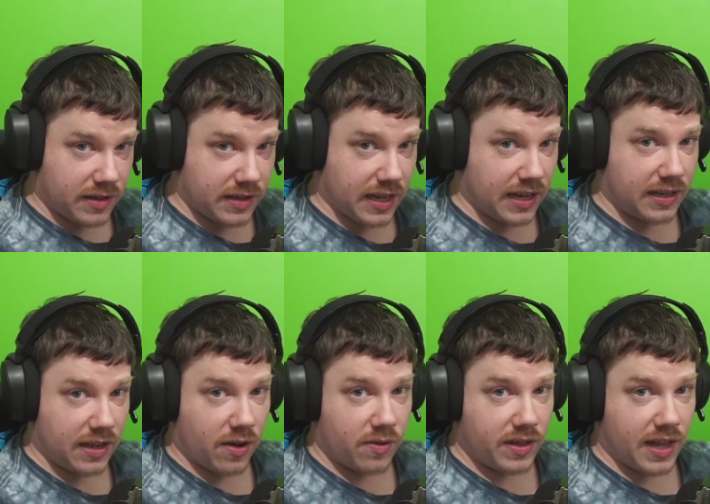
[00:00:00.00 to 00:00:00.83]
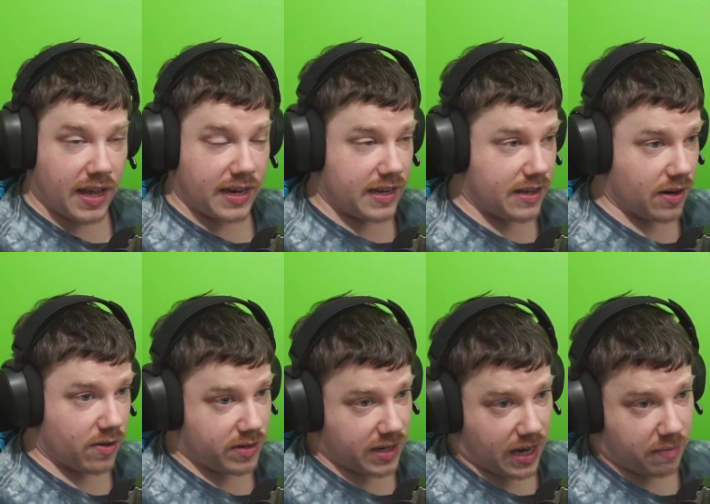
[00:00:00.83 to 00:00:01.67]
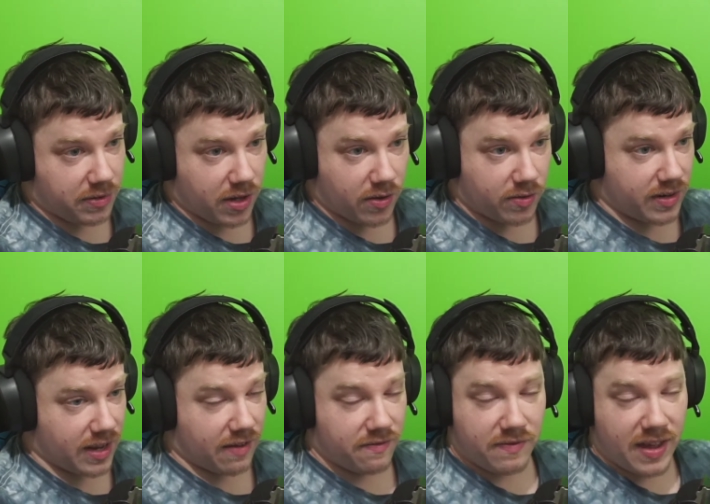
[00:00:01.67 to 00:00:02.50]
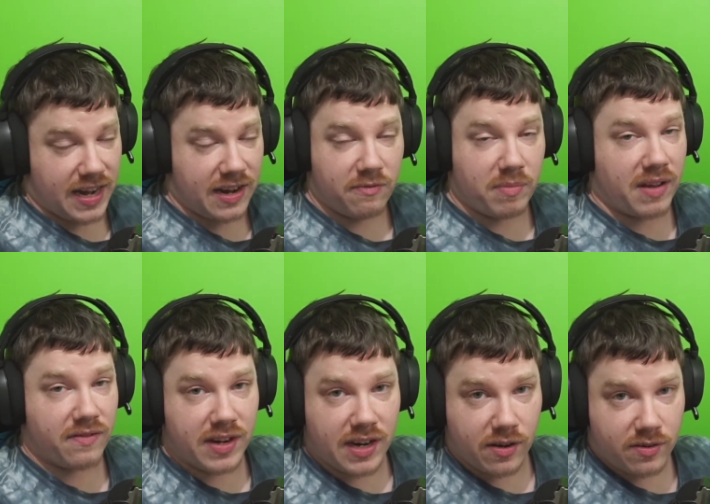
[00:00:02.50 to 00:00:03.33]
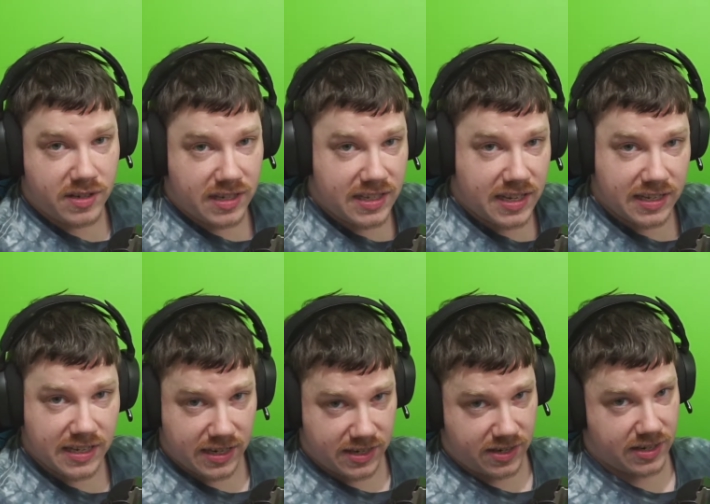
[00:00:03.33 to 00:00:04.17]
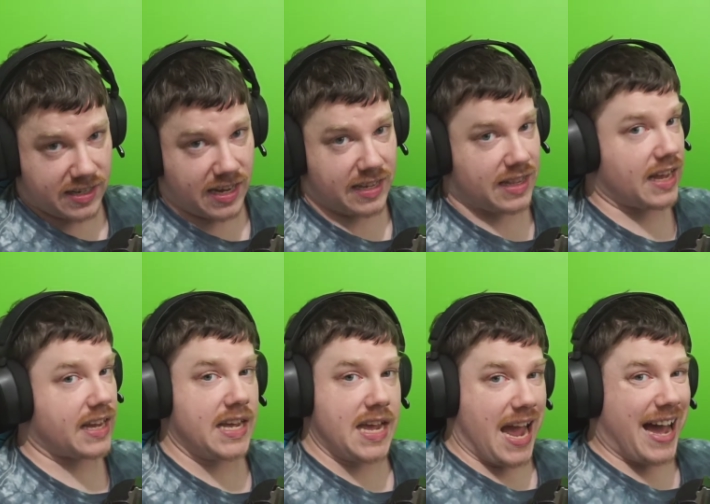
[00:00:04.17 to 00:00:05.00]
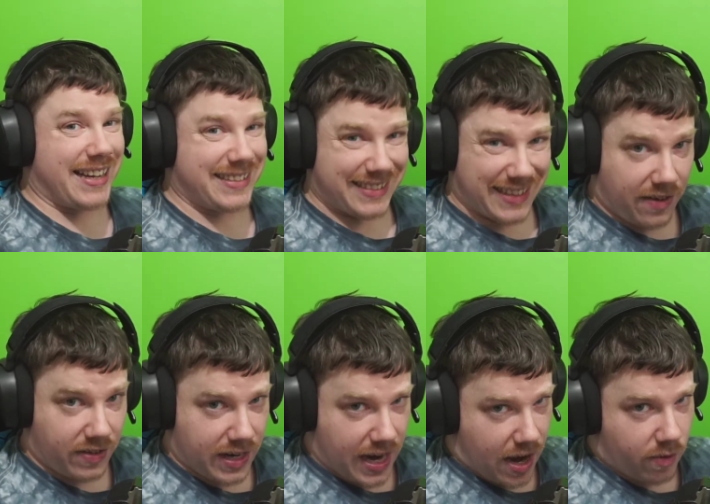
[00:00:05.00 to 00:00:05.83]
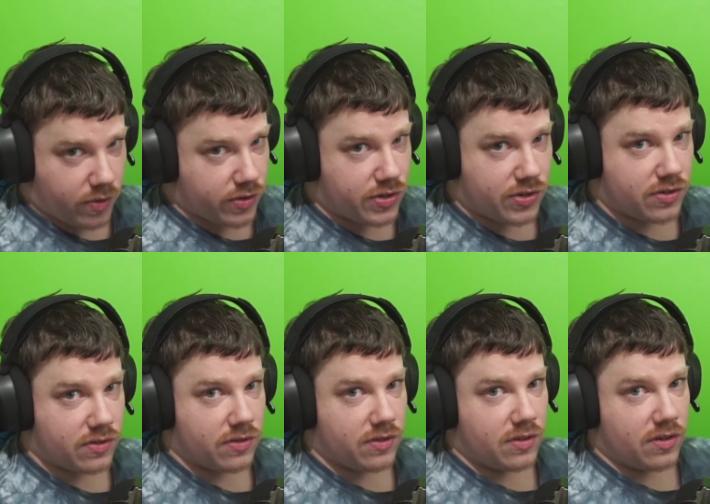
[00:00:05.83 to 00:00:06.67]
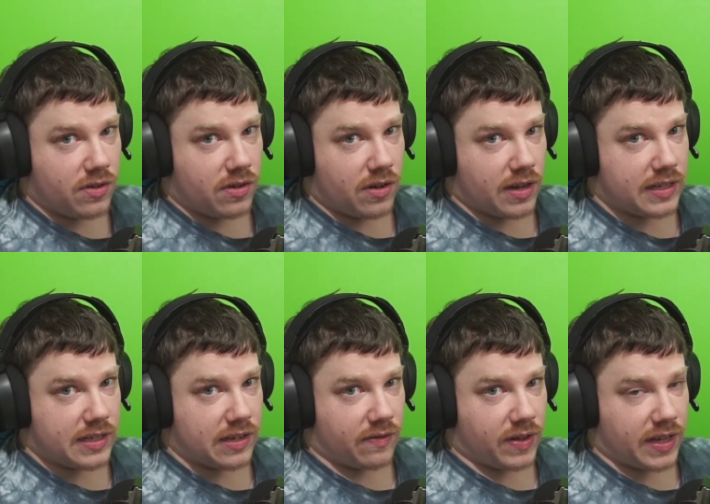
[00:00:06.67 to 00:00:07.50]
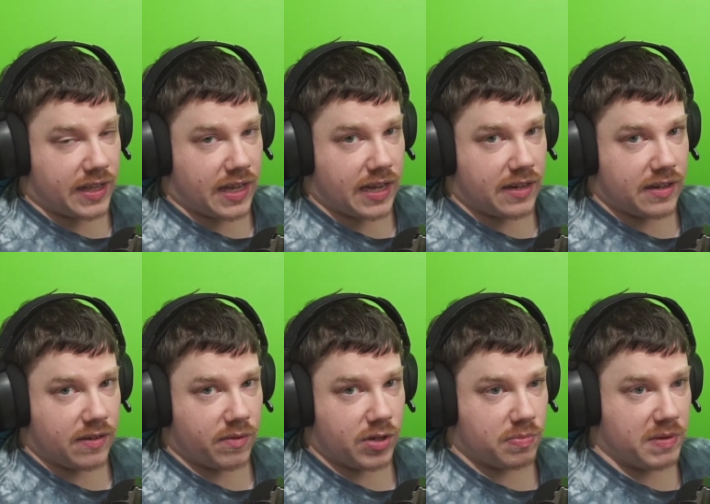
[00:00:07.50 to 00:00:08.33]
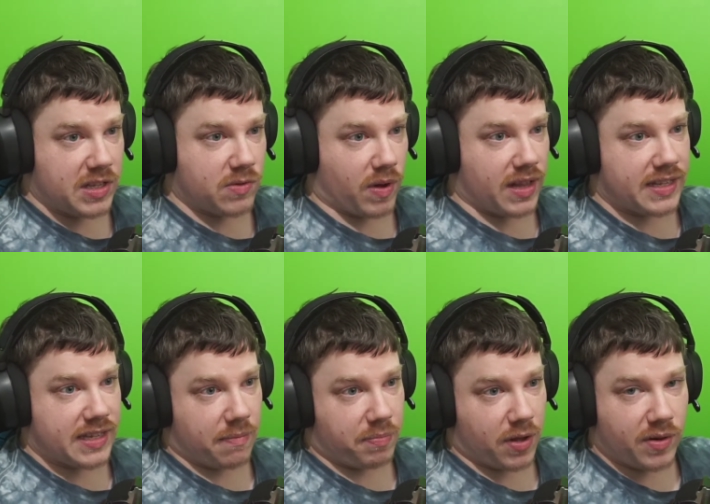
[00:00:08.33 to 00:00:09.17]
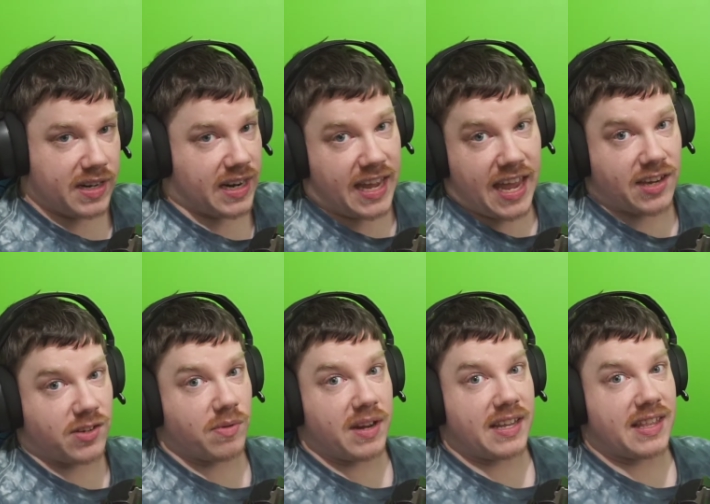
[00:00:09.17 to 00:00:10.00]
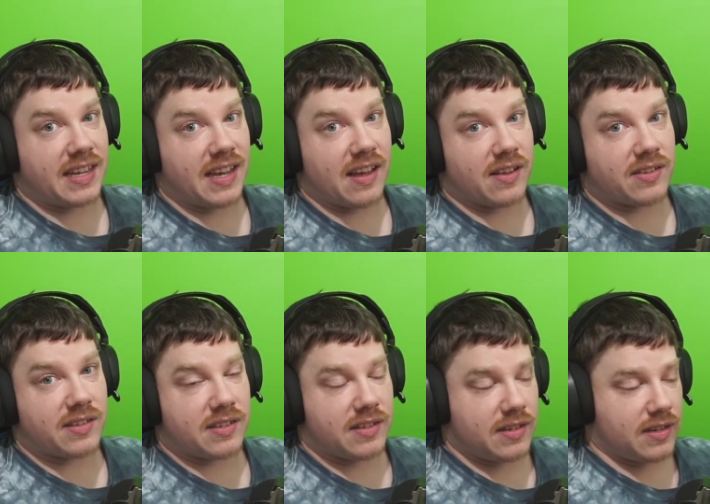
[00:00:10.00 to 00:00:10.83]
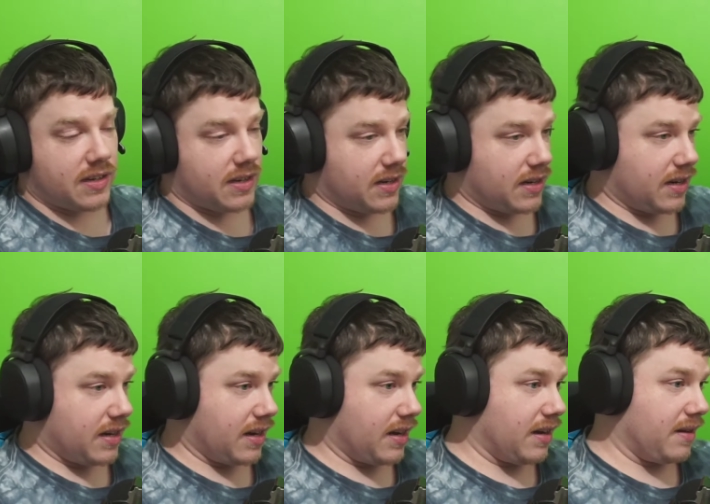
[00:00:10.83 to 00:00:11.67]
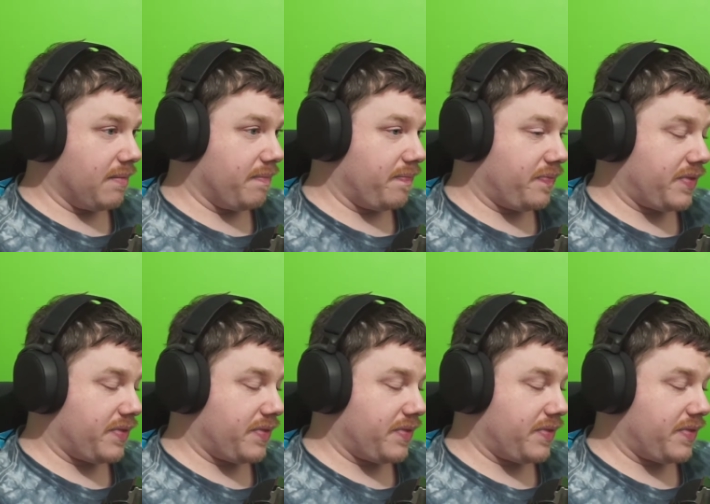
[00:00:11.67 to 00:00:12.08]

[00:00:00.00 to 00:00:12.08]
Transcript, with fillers: let alone that, you know, to upload of any of my videos, it says that it's going to take like 11 hours and stuff like that, which means while it's uploading, I can't do anything else. Um,